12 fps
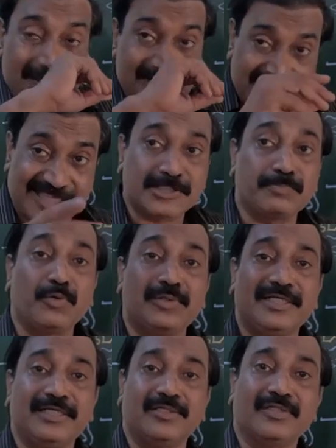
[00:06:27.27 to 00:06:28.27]

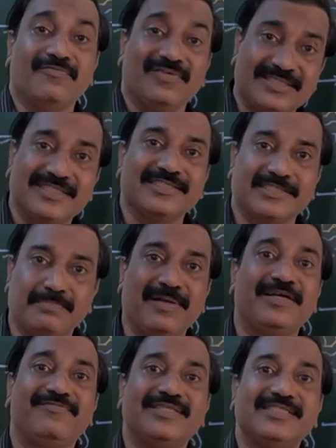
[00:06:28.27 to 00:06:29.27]
transported to the vessels,
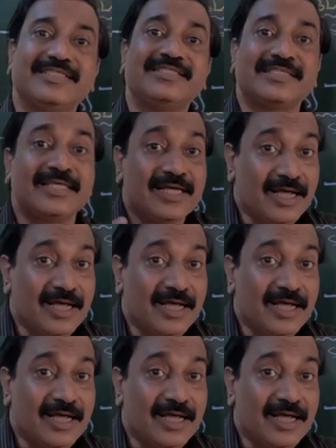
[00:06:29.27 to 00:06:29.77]
blood vessels,